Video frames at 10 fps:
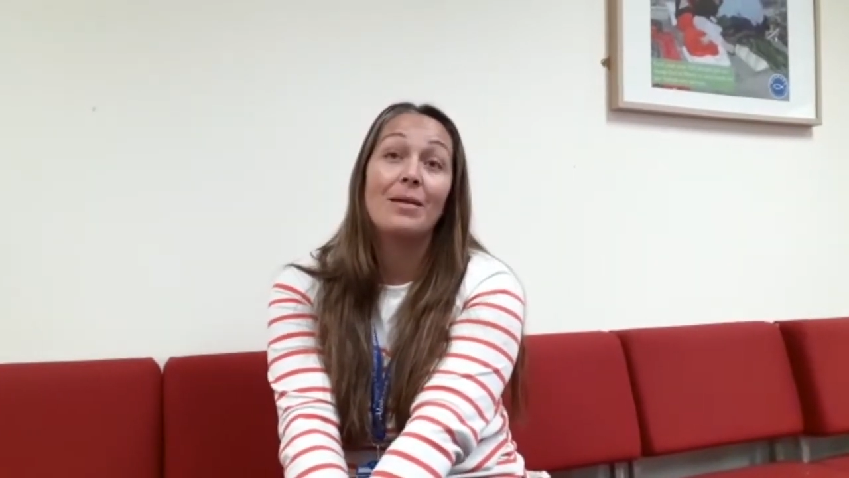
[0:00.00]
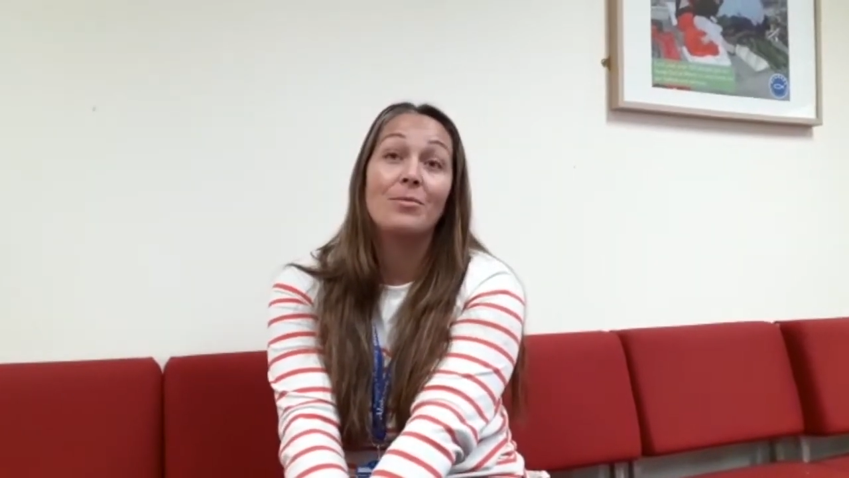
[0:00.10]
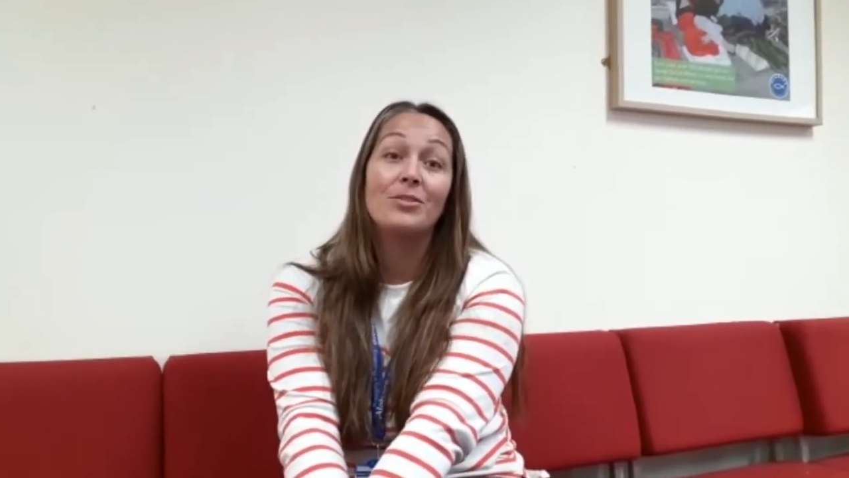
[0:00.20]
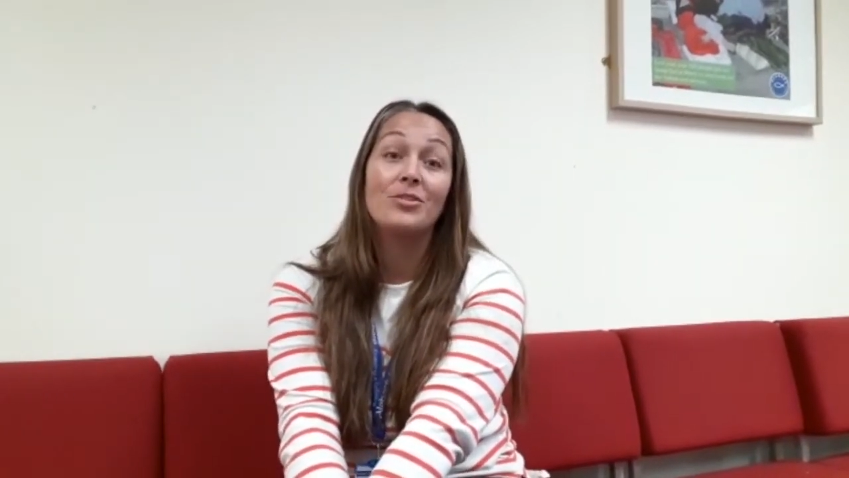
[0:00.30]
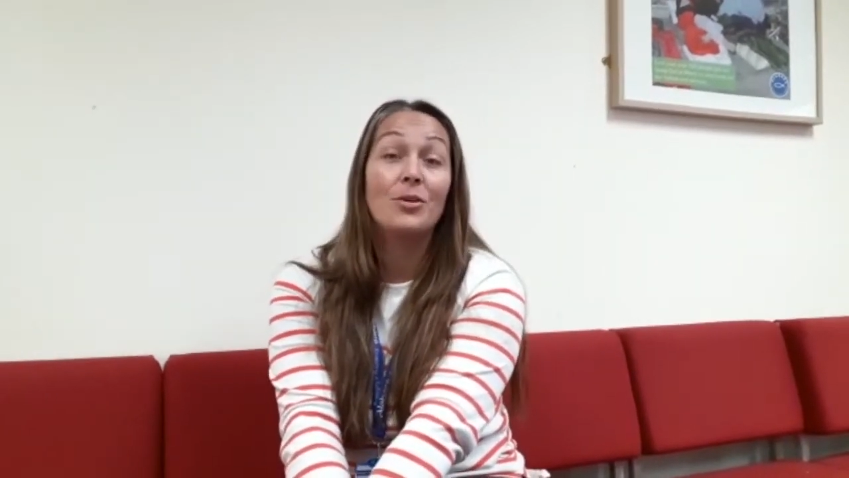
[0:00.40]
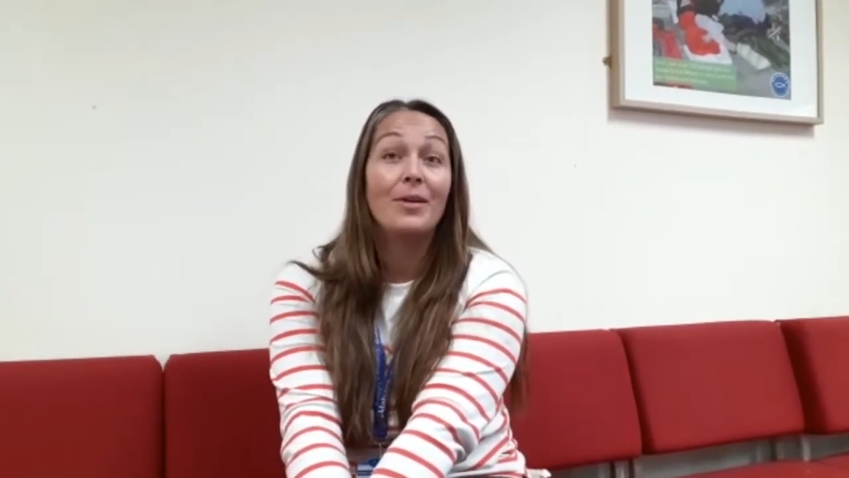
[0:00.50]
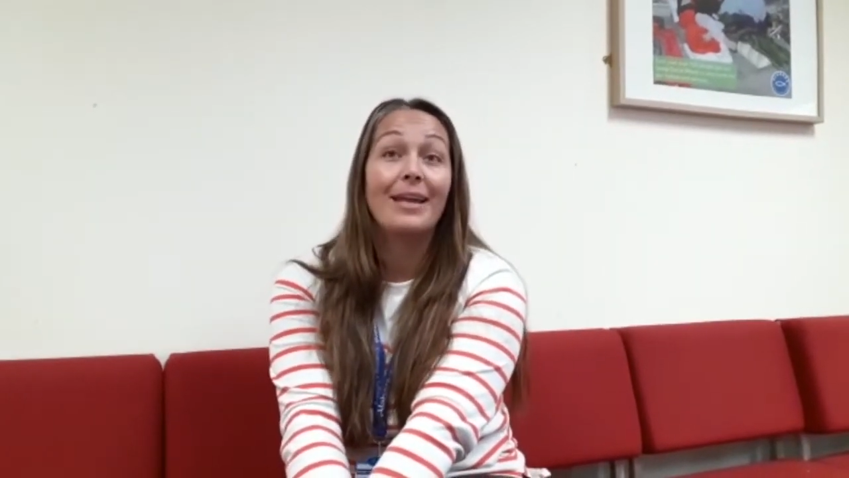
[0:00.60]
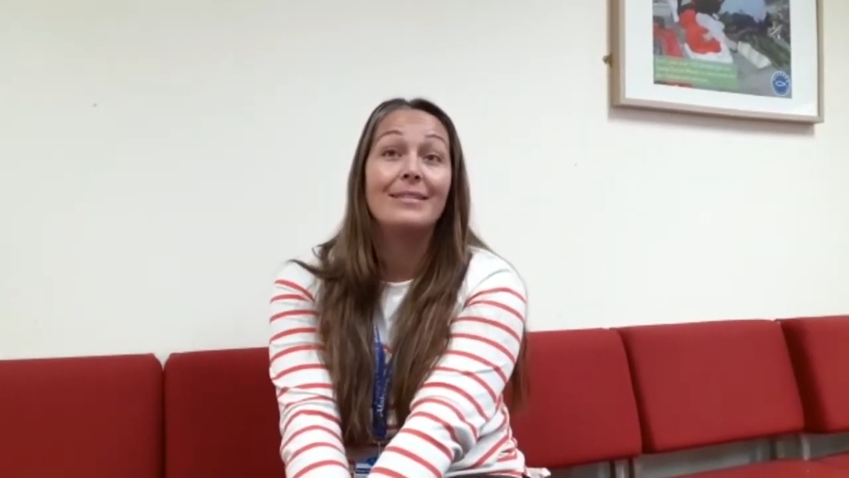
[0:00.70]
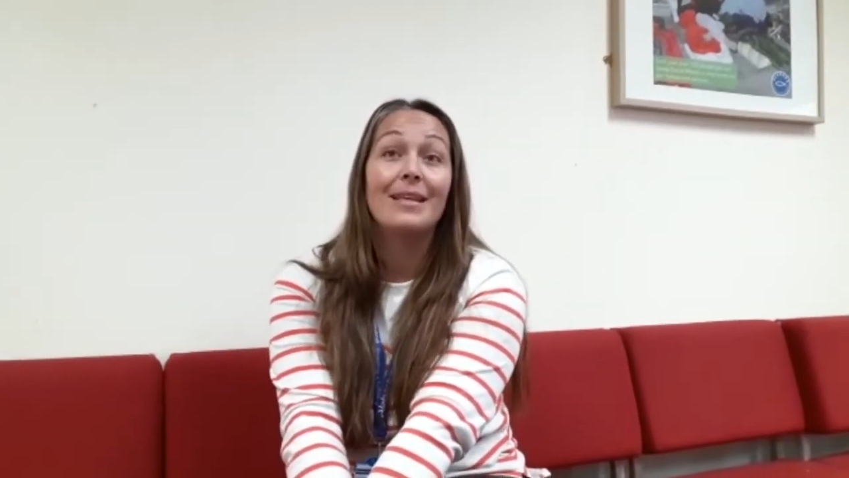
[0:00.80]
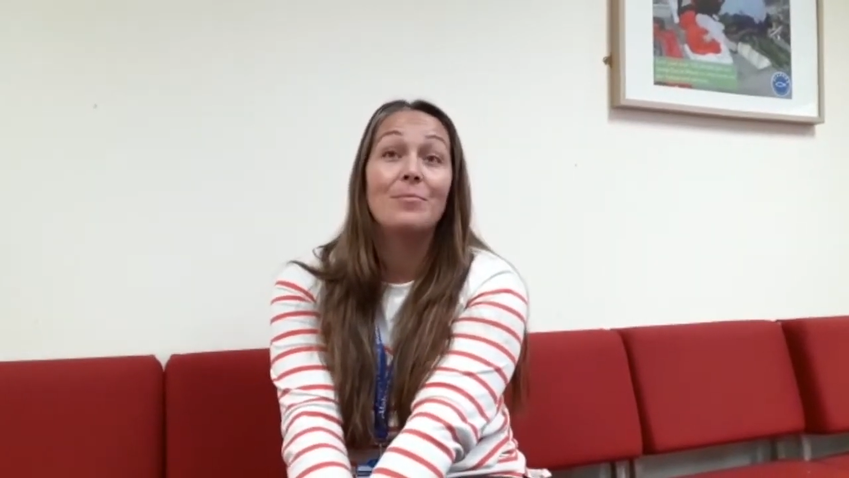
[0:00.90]
able to
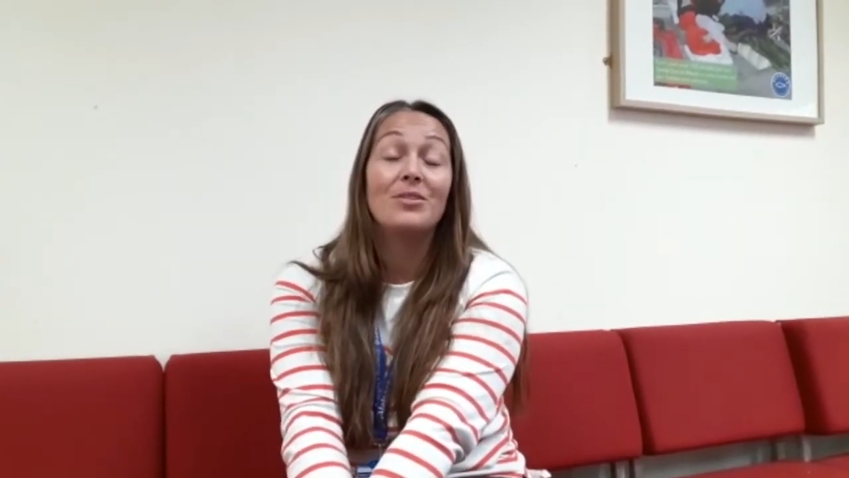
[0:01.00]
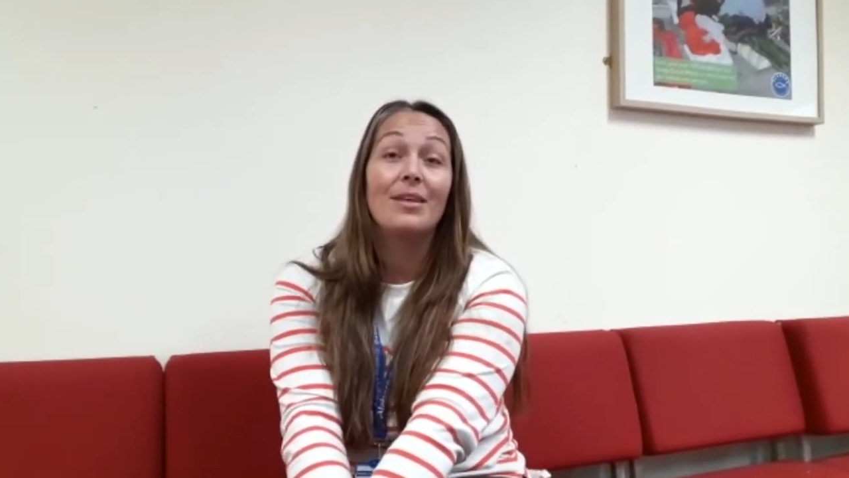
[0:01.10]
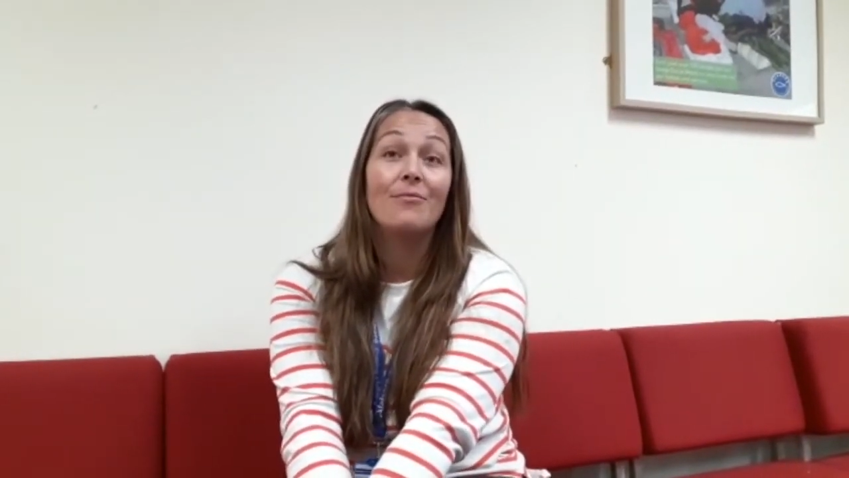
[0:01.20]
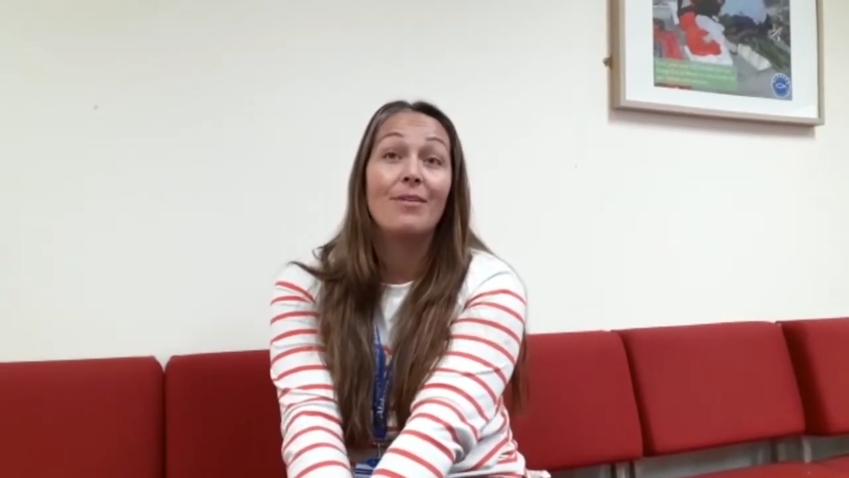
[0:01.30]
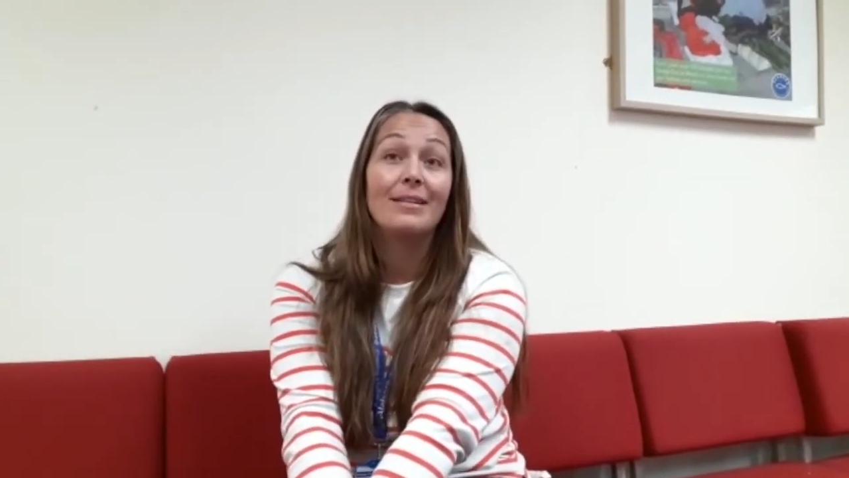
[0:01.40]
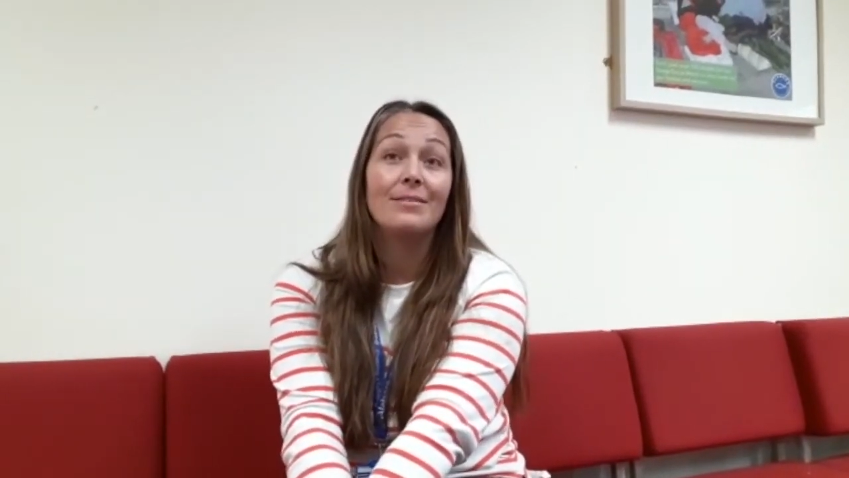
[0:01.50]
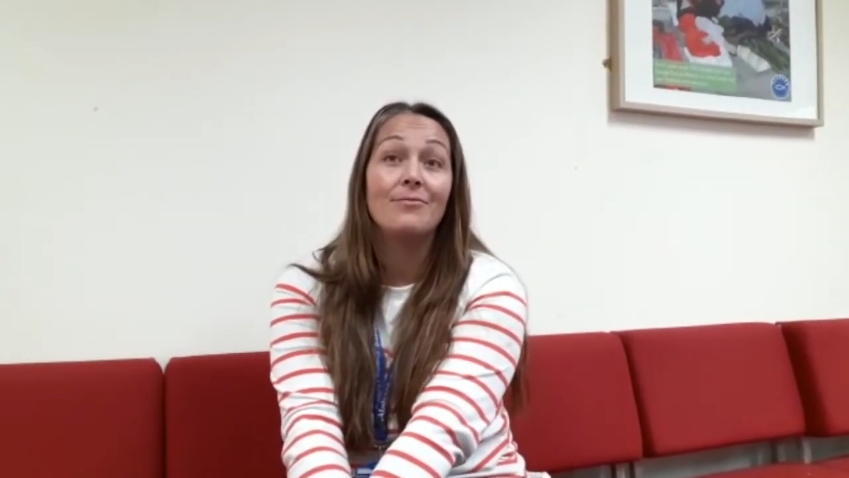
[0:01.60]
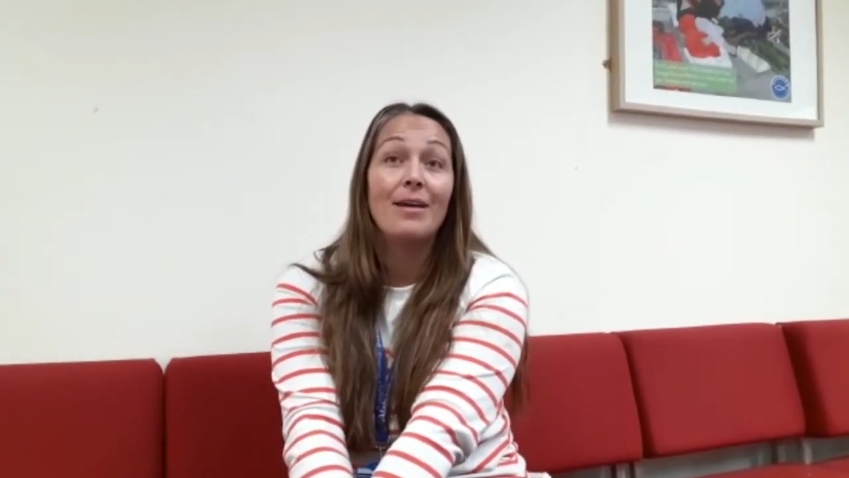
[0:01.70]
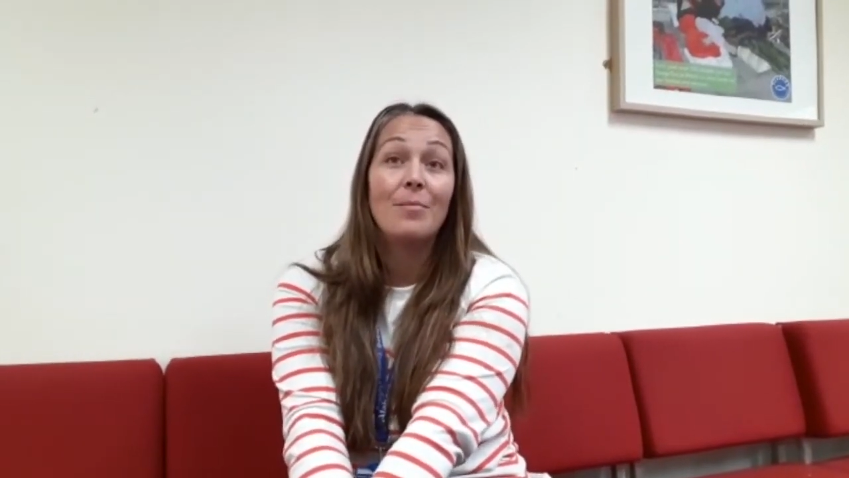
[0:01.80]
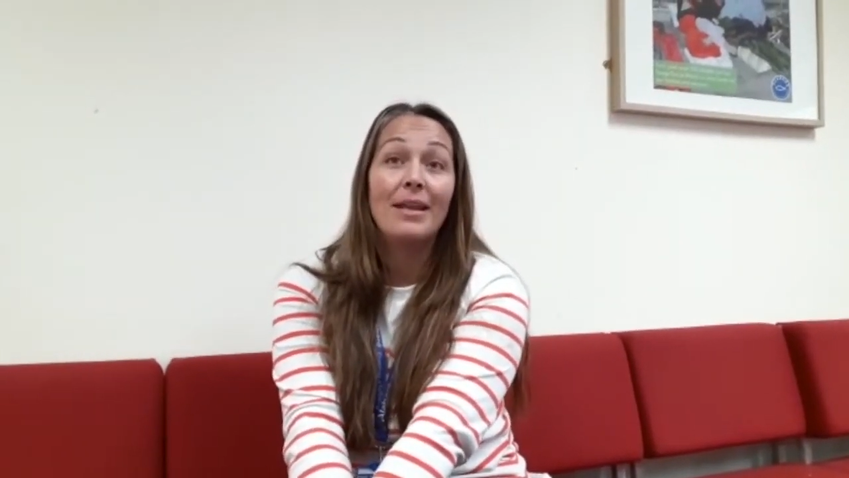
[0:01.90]
showcase them to their friends and
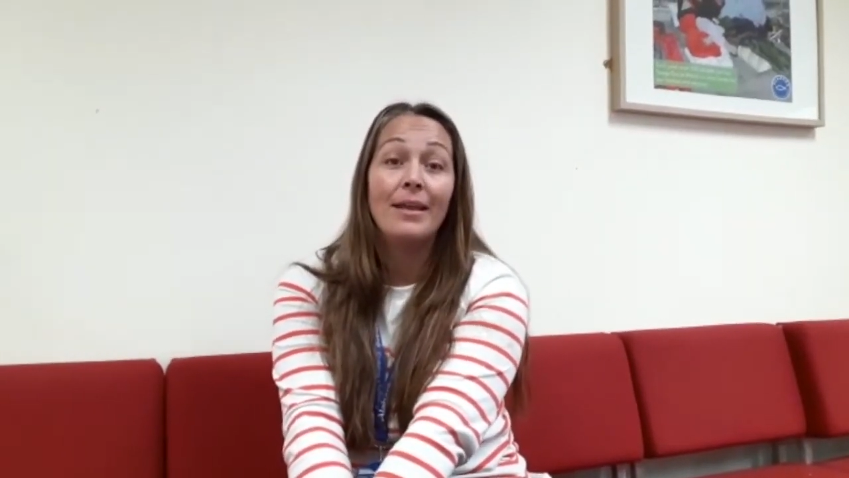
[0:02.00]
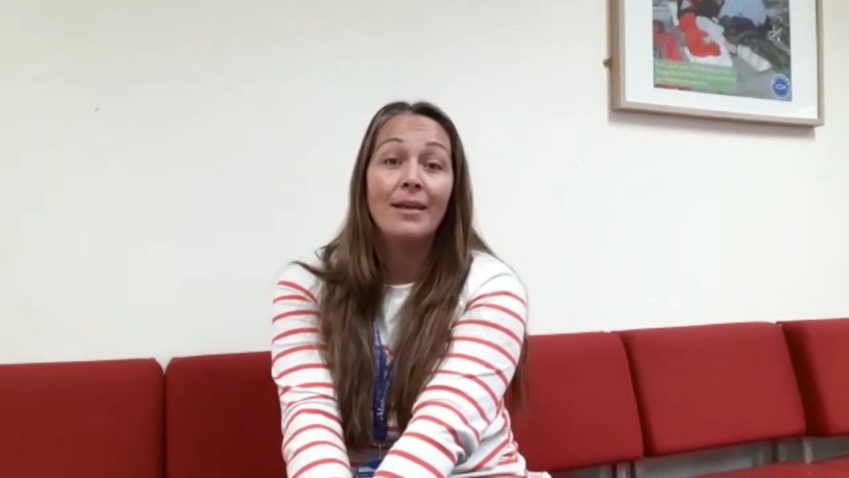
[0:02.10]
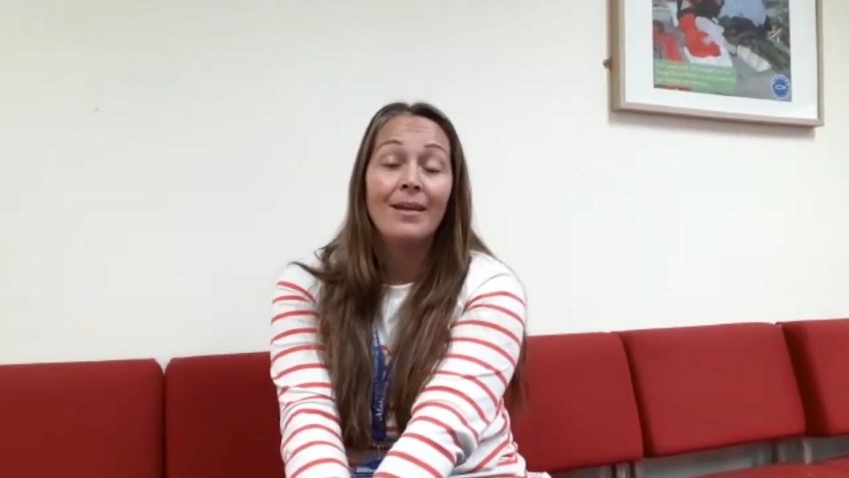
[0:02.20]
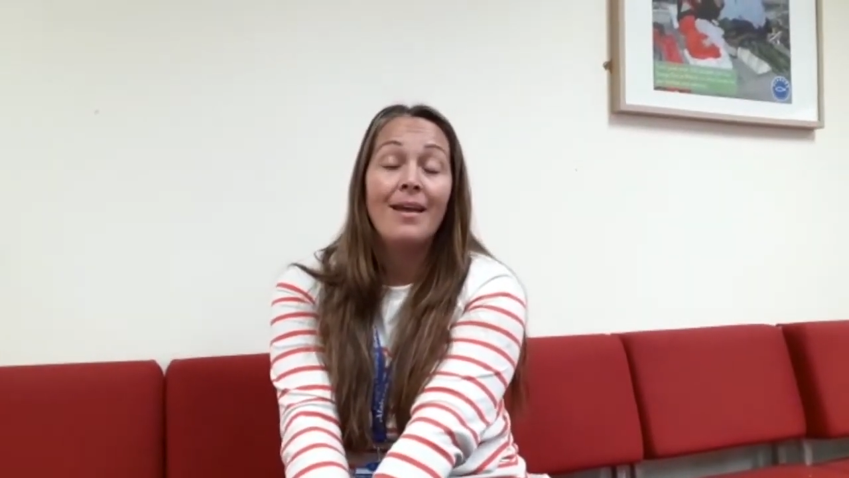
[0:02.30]
family,